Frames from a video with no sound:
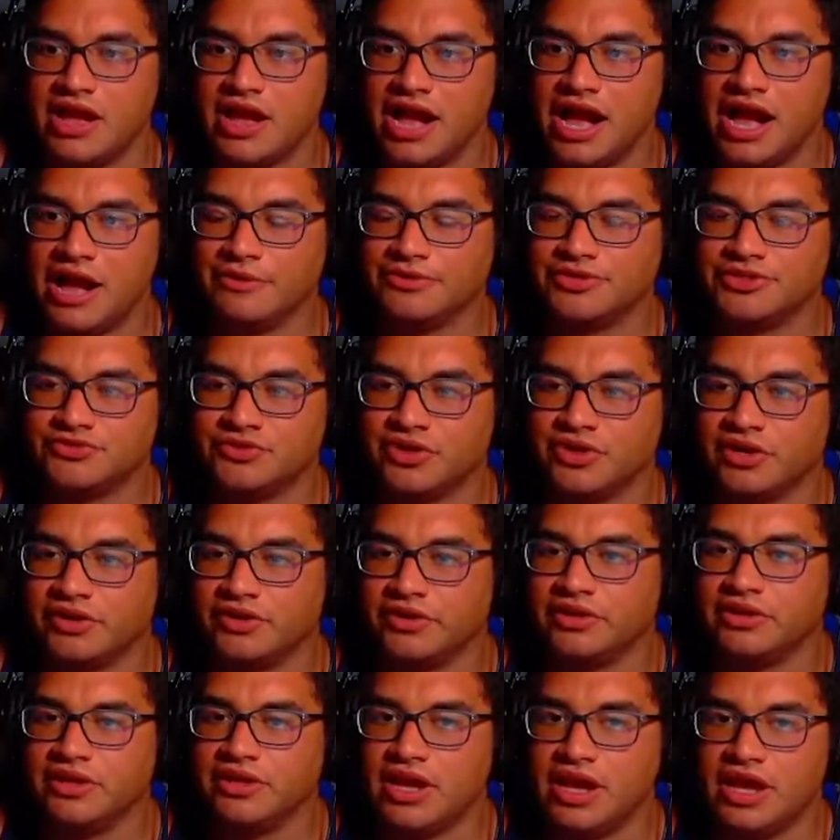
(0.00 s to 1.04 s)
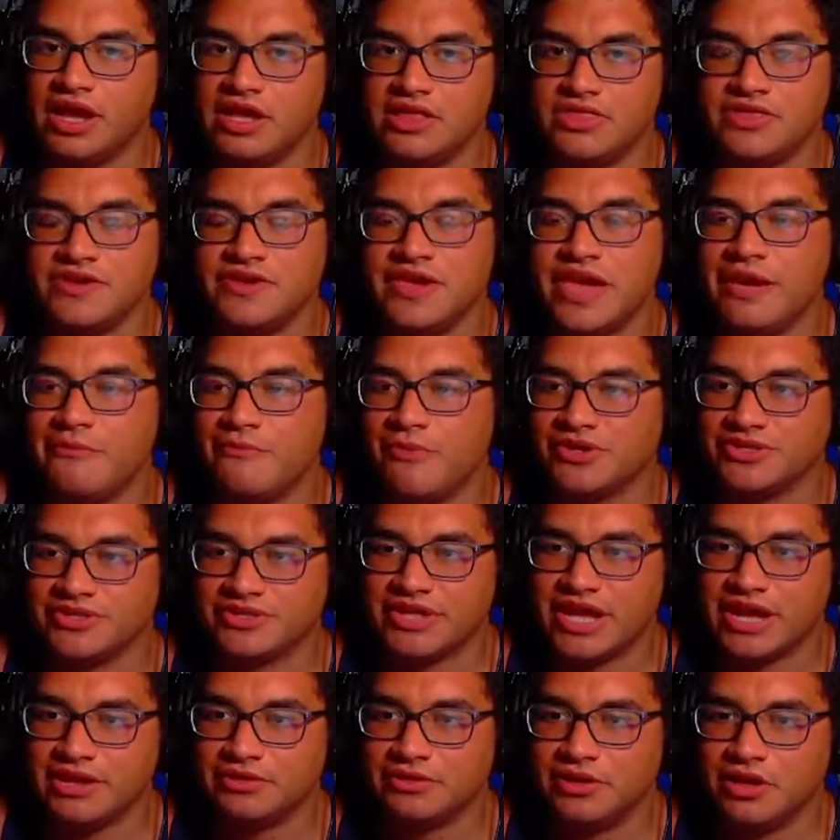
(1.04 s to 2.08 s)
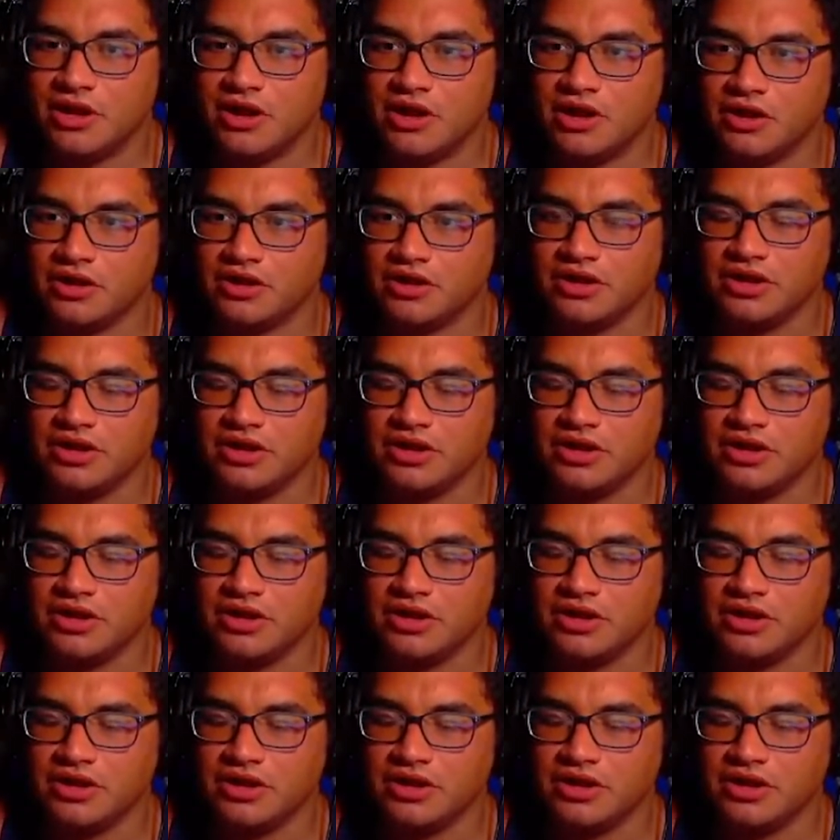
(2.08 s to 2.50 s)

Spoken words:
The game wasn't that long.